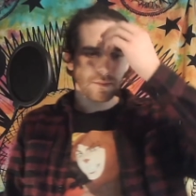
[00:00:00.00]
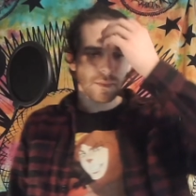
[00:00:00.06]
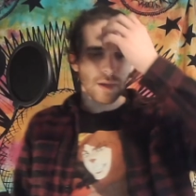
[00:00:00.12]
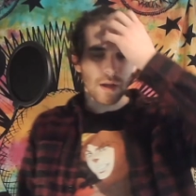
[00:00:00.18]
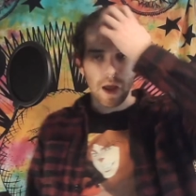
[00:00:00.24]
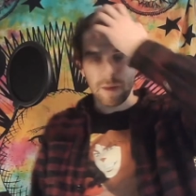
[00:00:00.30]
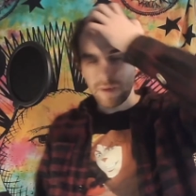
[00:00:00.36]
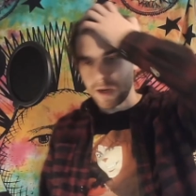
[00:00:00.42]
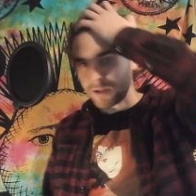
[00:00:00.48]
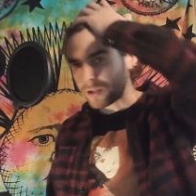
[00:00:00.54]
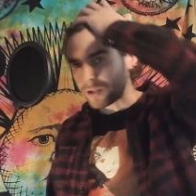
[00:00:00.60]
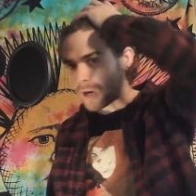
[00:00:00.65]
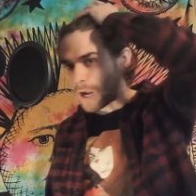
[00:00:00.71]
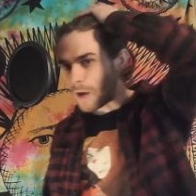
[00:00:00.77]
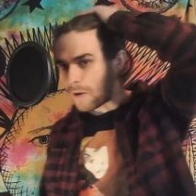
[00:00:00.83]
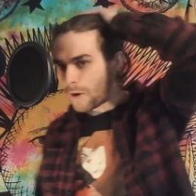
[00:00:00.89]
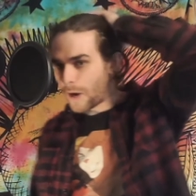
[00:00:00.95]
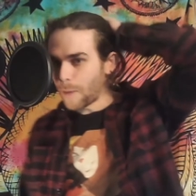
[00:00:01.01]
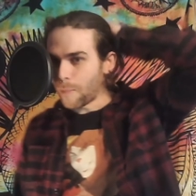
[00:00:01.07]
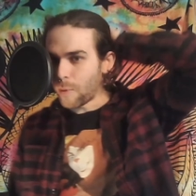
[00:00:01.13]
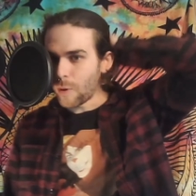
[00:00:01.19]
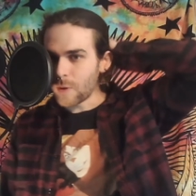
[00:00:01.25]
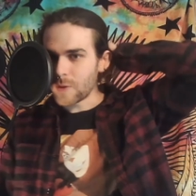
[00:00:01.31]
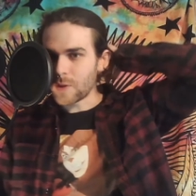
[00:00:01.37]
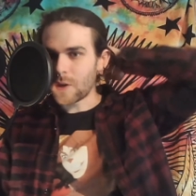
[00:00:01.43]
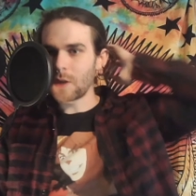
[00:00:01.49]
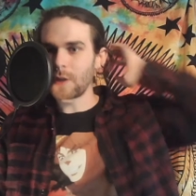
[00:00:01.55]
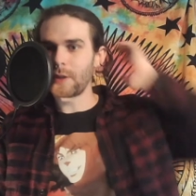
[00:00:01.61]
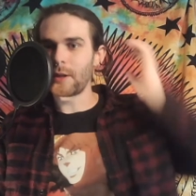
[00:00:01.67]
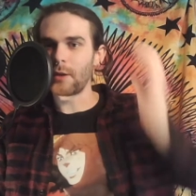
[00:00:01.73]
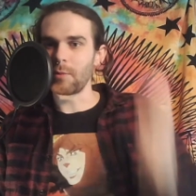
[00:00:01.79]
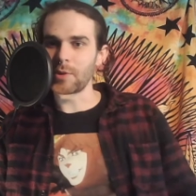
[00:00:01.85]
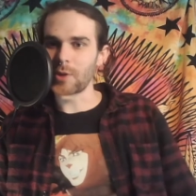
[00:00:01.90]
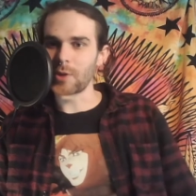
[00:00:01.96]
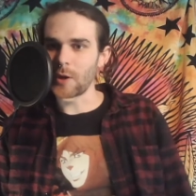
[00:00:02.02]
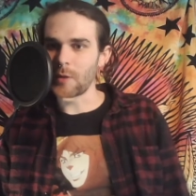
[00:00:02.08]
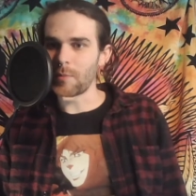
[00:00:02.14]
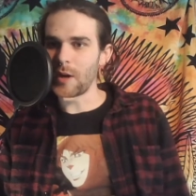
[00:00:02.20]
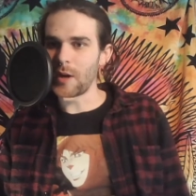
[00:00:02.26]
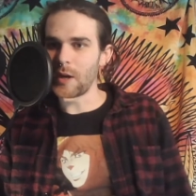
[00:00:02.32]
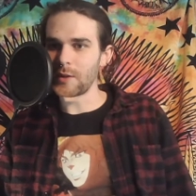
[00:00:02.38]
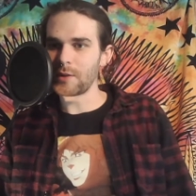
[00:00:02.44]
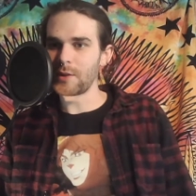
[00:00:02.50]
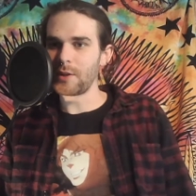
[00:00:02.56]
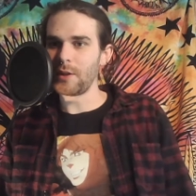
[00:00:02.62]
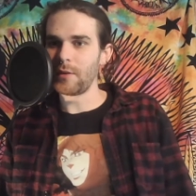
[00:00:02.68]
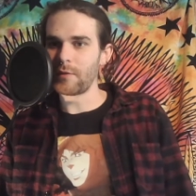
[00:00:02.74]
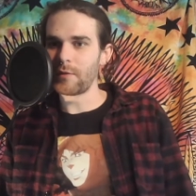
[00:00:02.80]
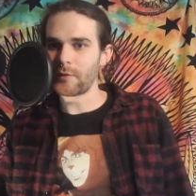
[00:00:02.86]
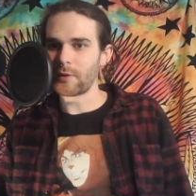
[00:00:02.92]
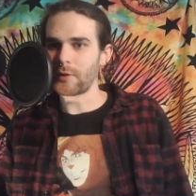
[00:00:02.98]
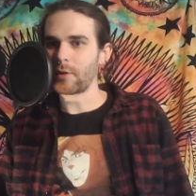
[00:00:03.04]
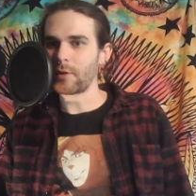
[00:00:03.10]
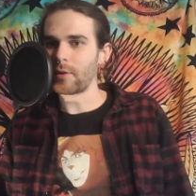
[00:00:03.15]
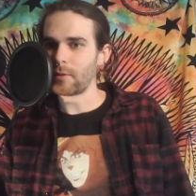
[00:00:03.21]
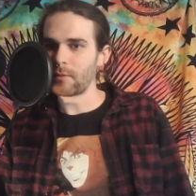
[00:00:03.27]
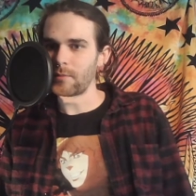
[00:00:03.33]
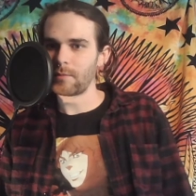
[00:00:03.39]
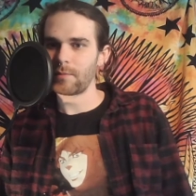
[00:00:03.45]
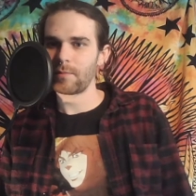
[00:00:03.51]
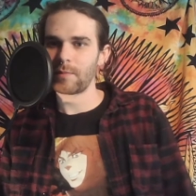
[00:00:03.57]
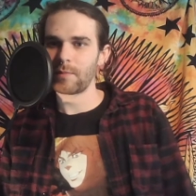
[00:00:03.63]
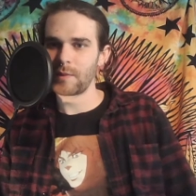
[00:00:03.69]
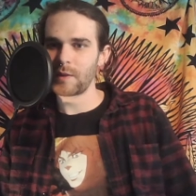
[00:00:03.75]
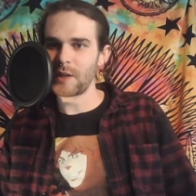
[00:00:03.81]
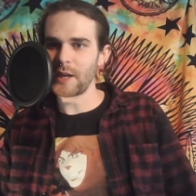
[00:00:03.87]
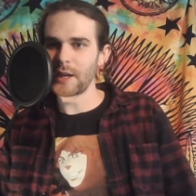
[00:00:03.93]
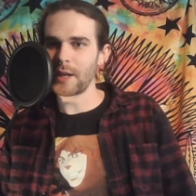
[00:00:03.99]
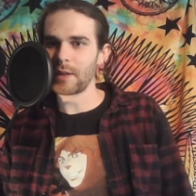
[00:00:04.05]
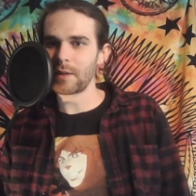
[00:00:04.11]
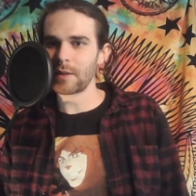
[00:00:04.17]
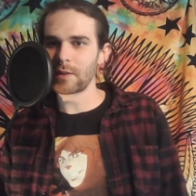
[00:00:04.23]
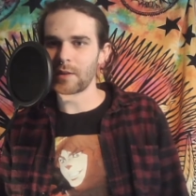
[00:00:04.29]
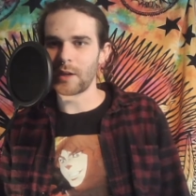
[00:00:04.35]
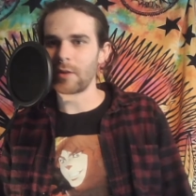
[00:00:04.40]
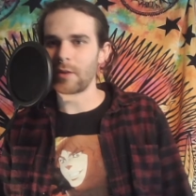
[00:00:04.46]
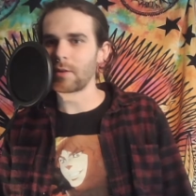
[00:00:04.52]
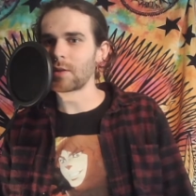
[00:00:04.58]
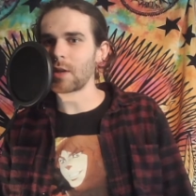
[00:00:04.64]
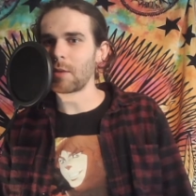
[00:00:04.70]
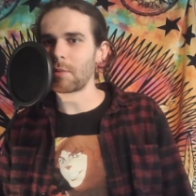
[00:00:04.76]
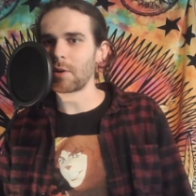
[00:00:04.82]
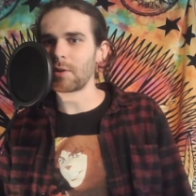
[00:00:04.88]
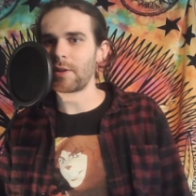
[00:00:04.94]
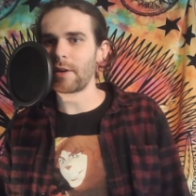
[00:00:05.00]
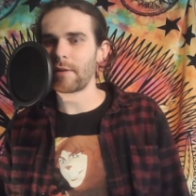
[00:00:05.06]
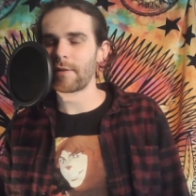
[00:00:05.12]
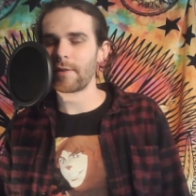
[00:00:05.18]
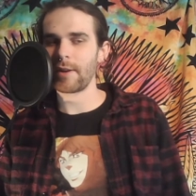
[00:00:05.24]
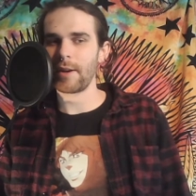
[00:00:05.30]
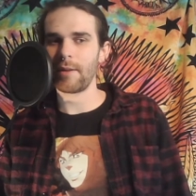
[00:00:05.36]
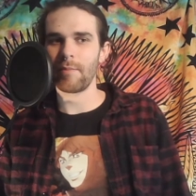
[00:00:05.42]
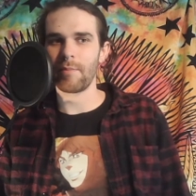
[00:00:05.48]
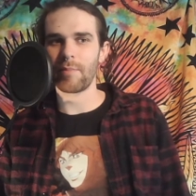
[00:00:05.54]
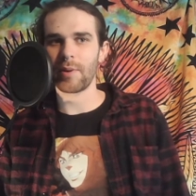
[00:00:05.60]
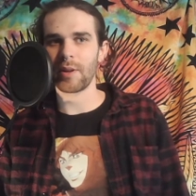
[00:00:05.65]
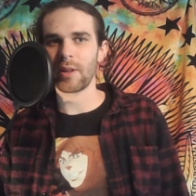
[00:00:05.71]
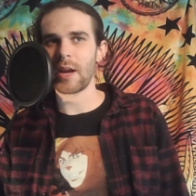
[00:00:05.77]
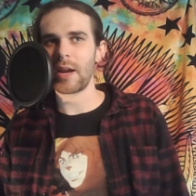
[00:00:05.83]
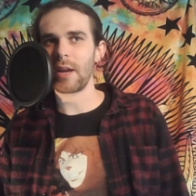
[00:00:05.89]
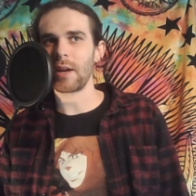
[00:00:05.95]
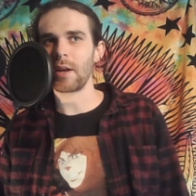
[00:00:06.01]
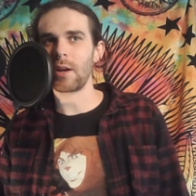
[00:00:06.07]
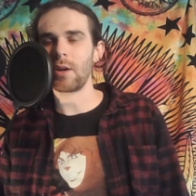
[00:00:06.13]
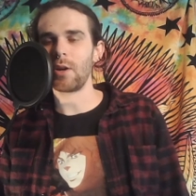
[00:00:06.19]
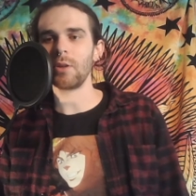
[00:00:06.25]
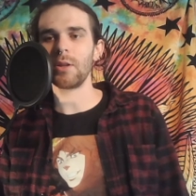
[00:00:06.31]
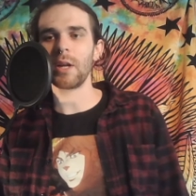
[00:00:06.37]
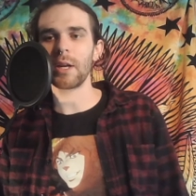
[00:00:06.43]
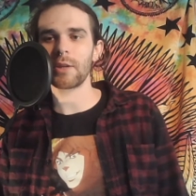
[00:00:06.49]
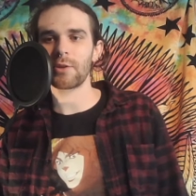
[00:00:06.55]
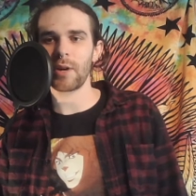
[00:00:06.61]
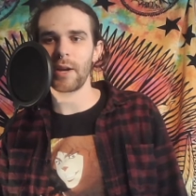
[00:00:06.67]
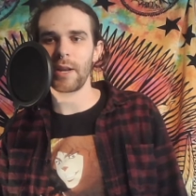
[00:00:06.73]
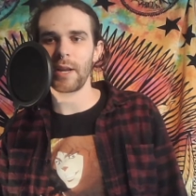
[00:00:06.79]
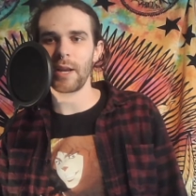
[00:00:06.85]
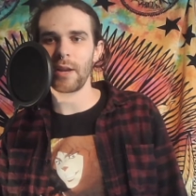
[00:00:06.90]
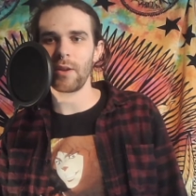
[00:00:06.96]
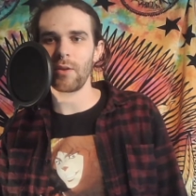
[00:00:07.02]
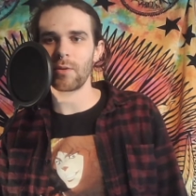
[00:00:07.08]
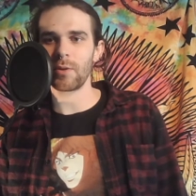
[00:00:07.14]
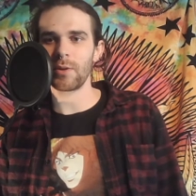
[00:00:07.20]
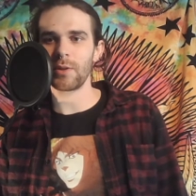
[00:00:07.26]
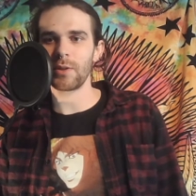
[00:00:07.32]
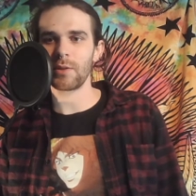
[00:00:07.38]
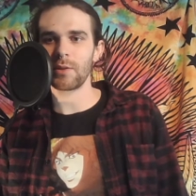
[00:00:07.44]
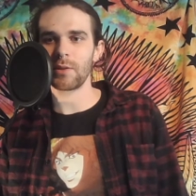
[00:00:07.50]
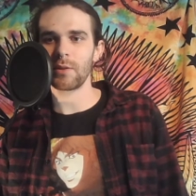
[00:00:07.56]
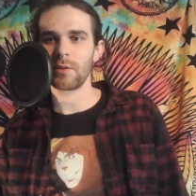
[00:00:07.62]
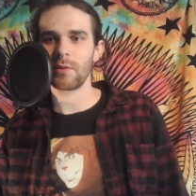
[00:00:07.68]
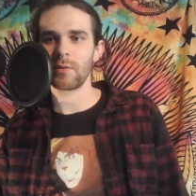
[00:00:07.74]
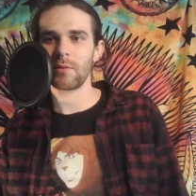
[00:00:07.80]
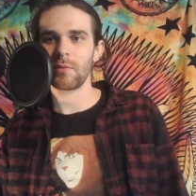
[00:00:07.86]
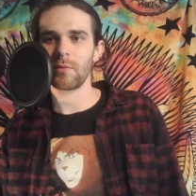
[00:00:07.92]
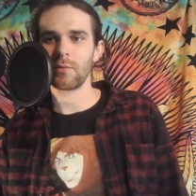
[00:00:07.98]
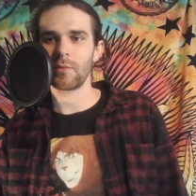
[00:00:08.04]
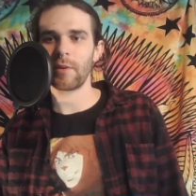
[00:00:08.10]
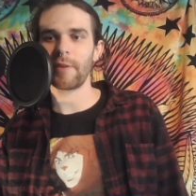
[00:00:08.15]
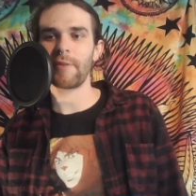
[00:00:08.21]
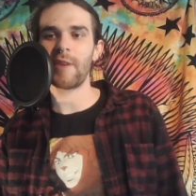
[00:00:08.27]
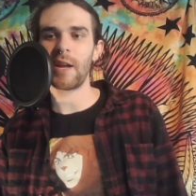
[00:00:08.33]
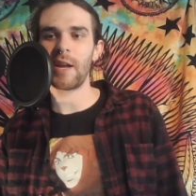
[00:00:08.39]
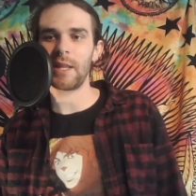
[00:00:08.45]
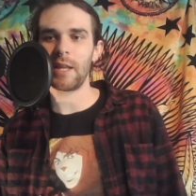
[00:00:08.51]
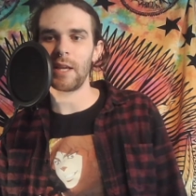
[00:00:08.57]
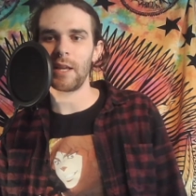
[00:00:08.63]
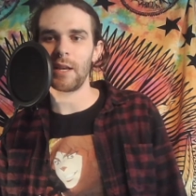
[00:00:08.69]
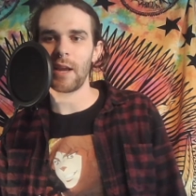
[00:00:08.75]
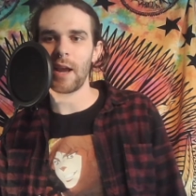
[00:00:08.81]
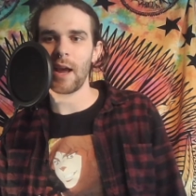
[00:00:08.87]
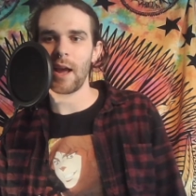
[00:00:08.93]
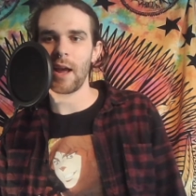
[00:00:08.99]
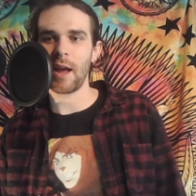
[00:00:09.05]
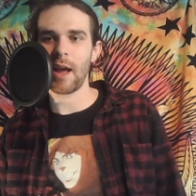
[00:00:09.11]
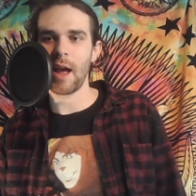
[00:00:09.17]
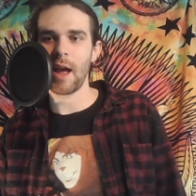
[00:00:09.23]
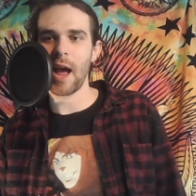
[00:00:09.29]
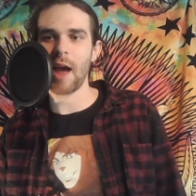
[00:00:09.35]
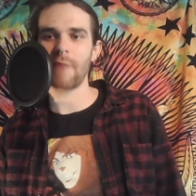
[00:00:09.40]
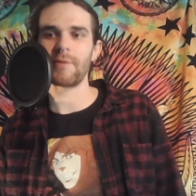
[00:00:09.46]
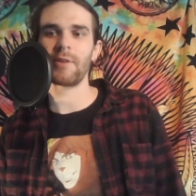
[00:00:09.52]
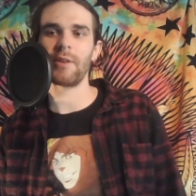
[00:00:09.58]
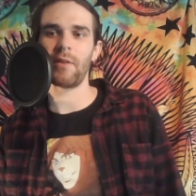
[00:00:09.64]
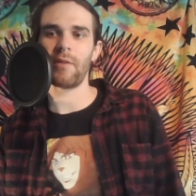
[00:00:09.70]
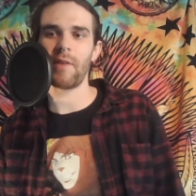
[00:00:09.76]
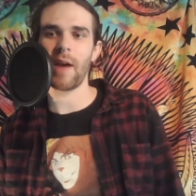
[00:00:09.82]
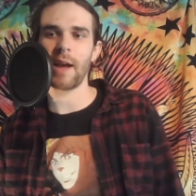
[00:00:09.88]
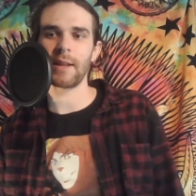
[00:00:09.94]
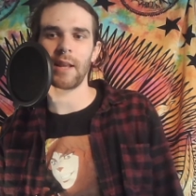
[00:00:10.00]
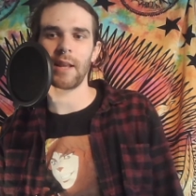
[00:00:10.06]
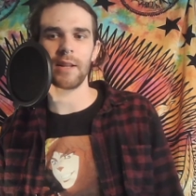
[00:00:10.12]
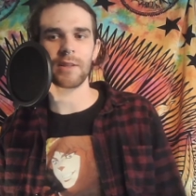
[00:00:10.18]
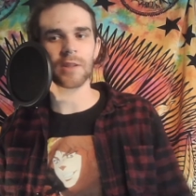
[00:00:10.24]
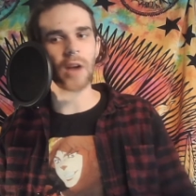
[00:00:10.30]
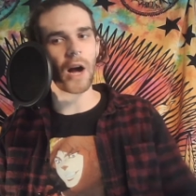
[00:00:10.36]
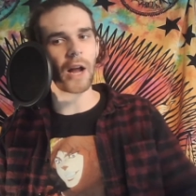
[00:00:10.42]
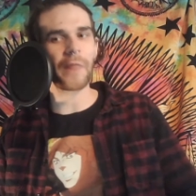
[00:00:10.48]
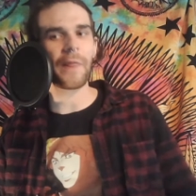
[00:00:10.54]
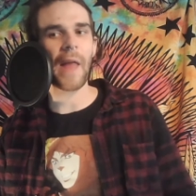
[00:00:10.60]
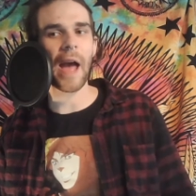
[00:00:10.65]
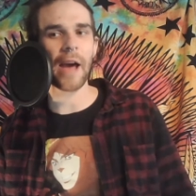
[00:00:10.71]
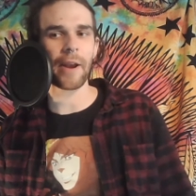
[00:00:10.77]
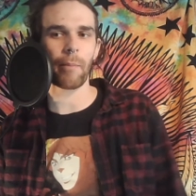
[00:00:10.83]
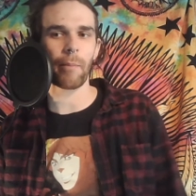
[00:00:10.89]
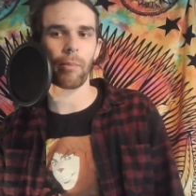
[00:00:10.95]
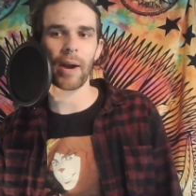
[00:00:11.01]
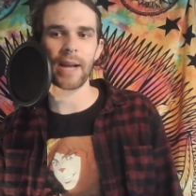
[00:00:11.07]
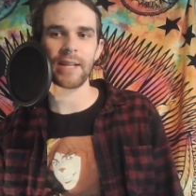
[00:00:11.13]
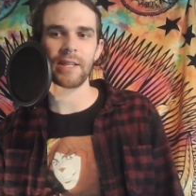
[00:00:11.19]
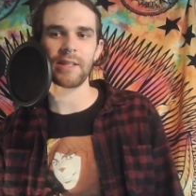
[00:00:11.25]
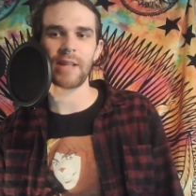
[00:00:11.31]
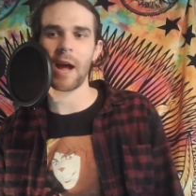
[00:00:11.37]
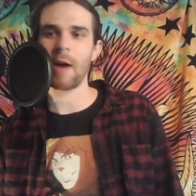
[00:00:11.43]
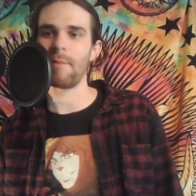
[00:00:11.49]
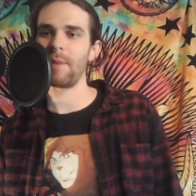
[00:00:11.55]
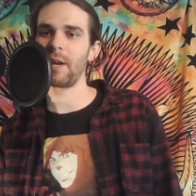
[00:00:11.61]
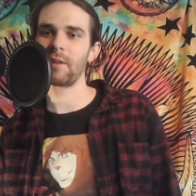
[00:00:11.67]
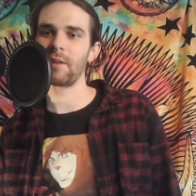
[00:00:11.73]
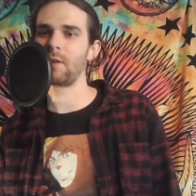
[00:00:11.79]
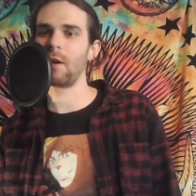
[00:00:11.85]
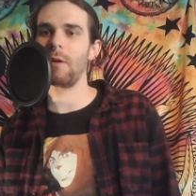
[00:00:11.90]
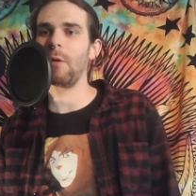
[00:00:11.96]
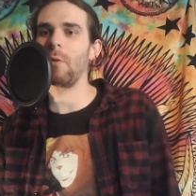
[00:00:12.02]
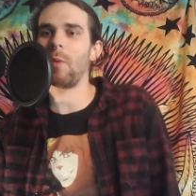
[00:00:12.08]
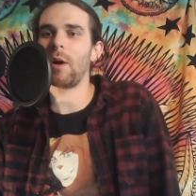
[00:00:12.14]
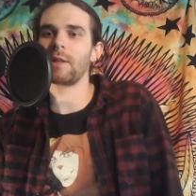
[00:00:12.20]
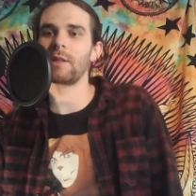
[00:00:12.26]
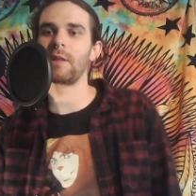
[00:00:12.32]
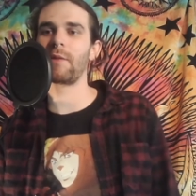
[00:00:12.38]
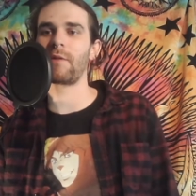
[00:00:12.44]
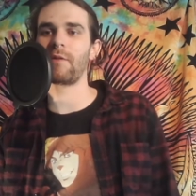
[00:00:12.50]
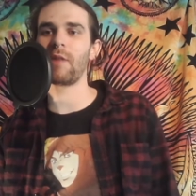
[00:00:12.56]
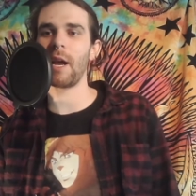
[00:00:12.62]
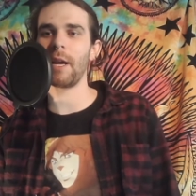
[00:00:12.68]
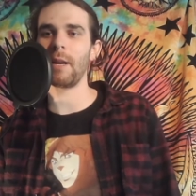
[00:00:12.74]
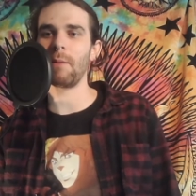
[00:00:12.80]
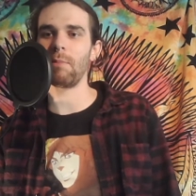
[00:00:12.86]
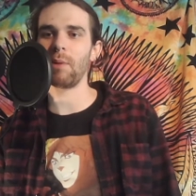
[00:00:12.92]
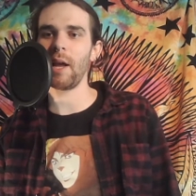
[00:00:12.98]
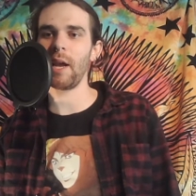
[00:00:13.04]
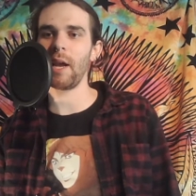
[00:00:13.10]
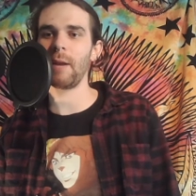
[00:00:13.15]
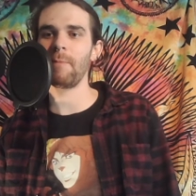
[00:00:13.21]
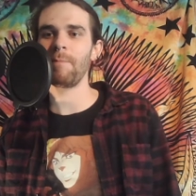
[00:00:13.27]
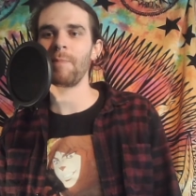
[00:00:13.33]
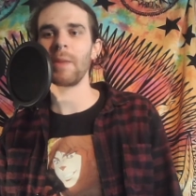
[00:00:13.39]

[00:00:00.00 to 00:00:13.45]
I'm not sure how airports are on their return policy for tickets. I know some are different, but like, good luck trying to get yours refunded after the fact that it's gone down in price now, because no one wants to fly in a plane.